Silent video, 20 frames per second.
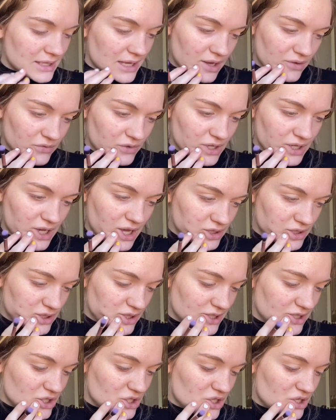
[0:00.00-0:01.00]
every color
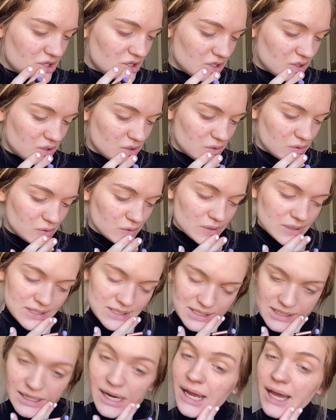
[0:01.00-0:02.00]
that she
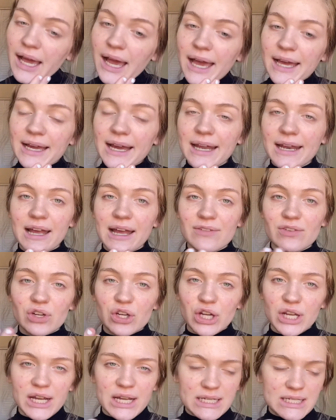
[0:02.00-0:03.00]
used. I kind of have a
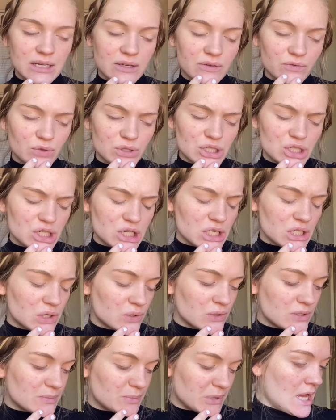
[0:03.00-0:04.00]
good idea of what she
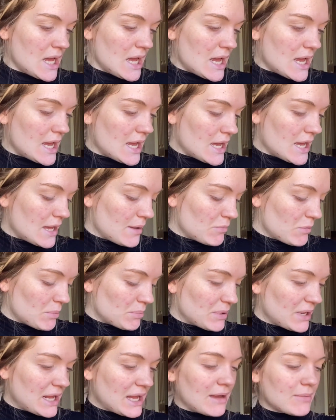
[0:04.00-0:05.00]
used.
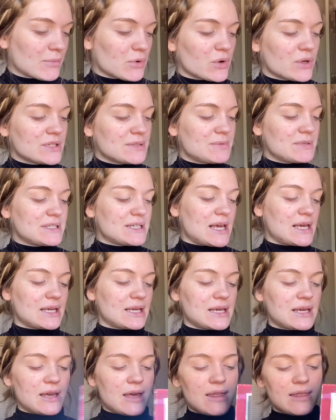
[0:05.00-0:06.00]
But I am going to be
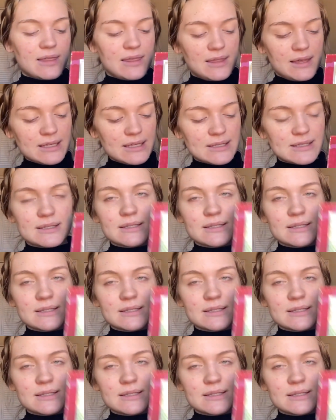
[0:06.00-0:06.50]
taking this